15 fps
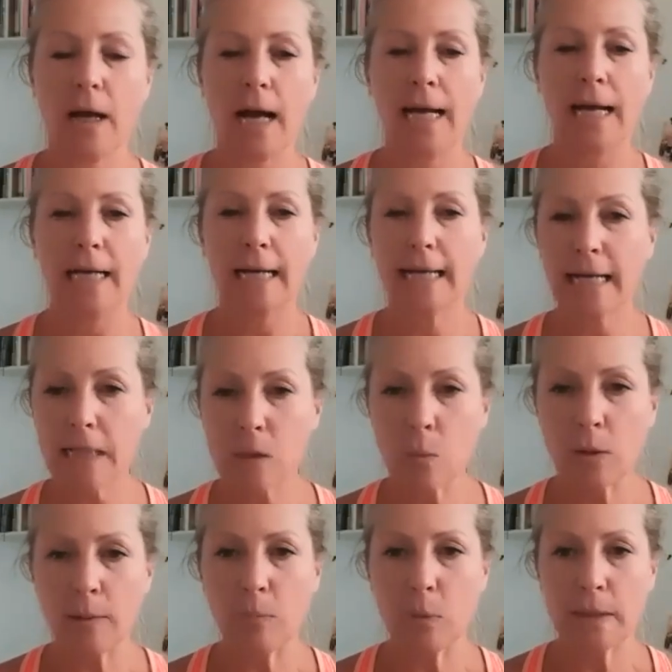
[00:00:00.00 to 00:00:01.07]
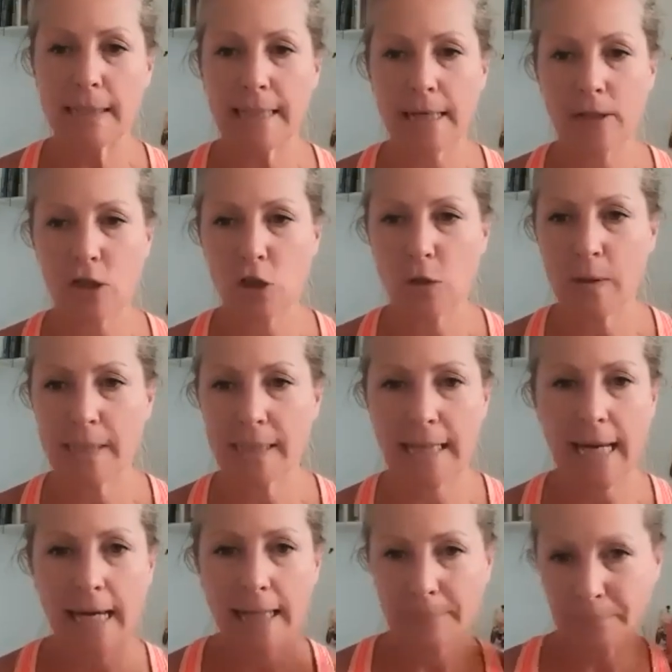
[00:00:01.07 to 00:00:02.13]
And I guess what it boils down to is,
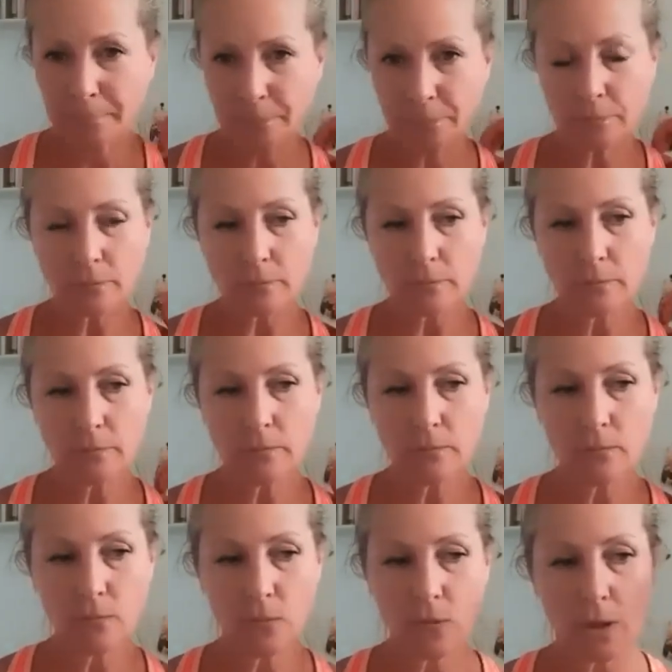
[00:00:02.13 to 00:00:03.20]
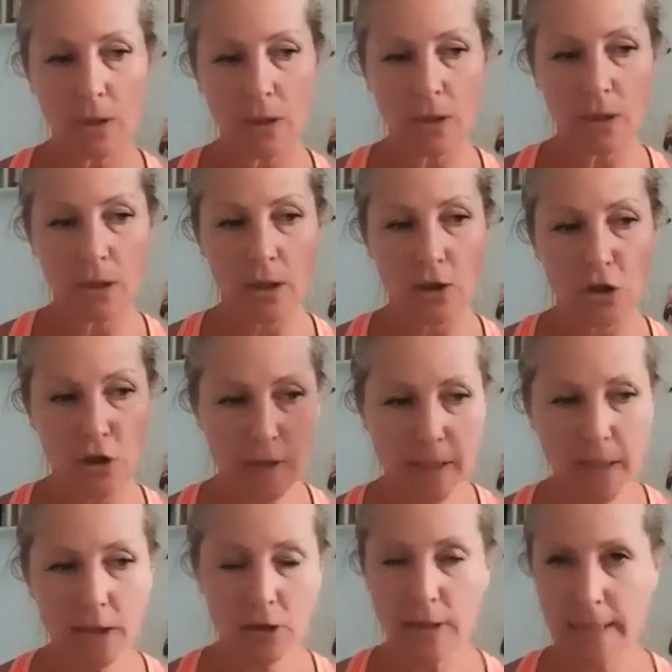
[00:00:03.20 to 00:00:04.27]
again, just
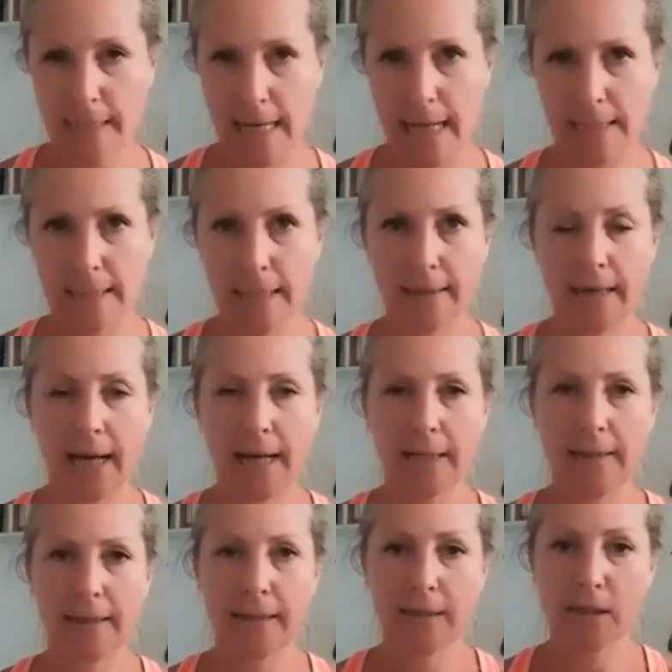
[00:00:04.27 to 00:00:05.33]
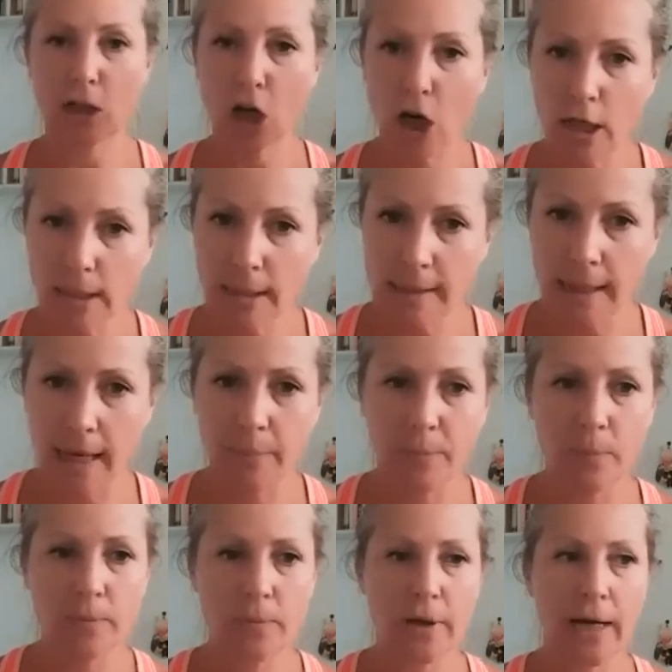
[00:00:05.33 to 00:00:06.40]
understand that this concept
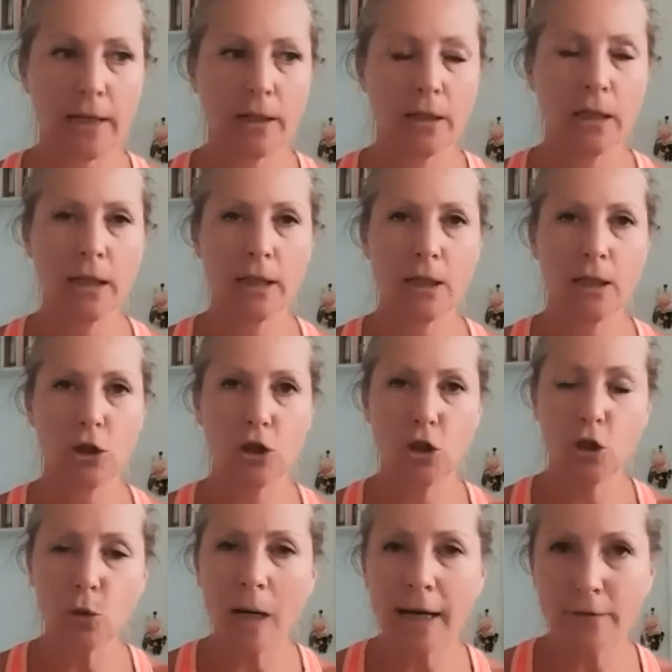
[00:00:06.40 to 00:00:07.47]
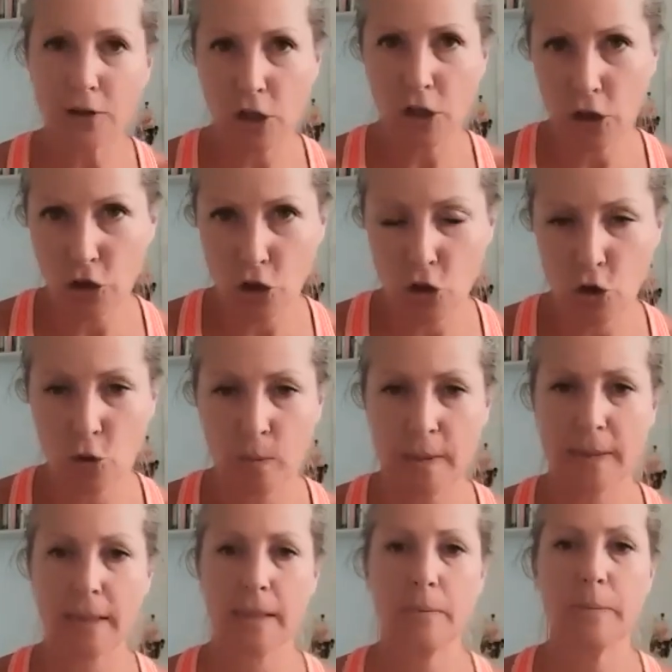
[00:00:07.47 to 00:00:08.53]
that you have to consume
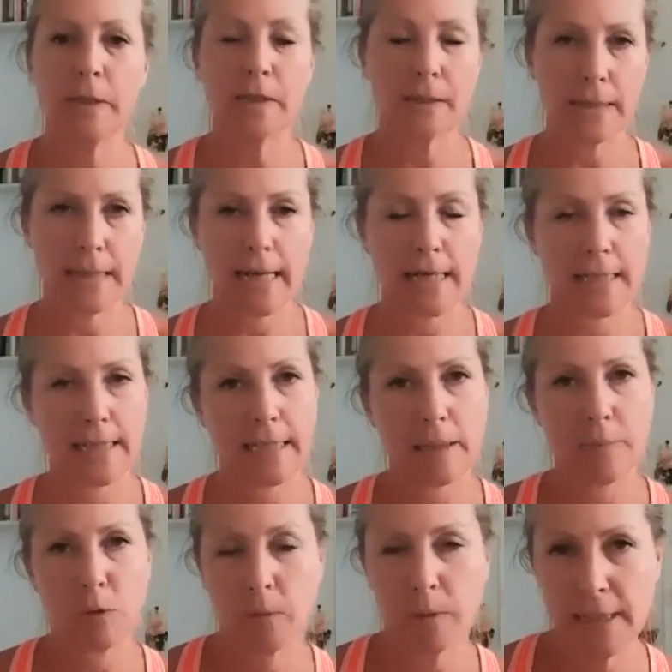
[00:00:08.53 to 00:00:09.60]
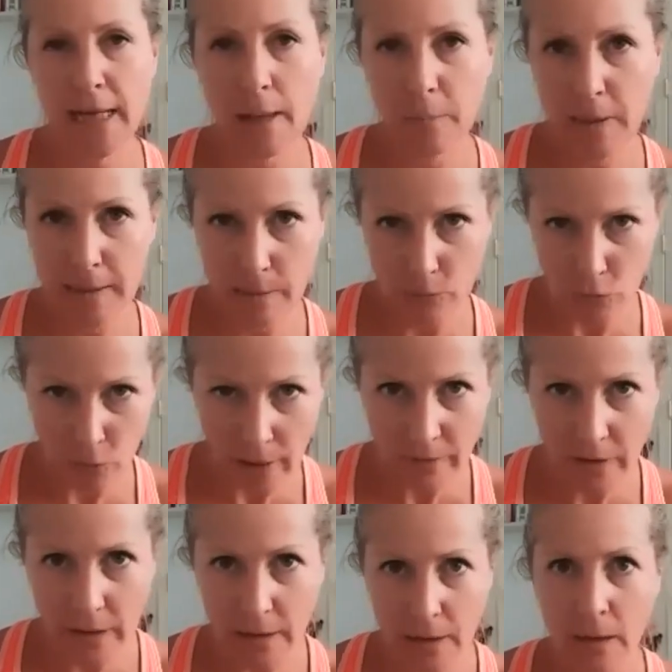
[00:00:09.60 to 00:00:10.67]
6 meals a day to keep your metabolism
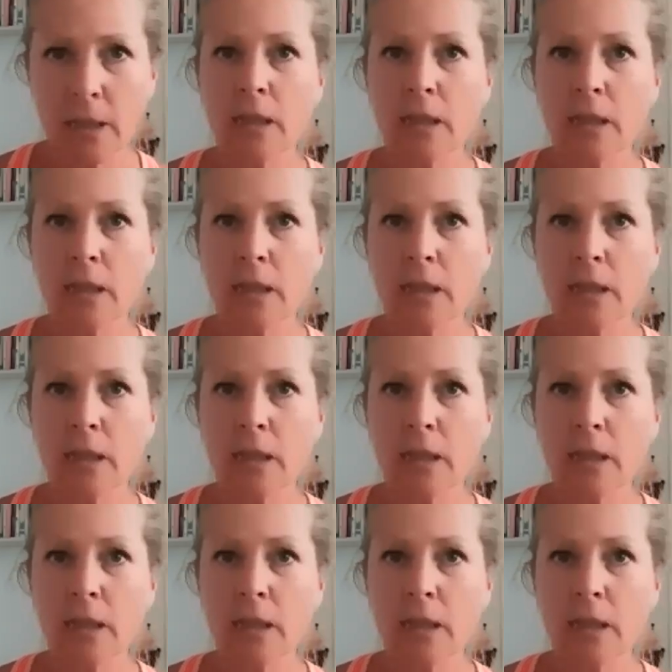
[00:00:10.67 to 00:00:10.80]
revving,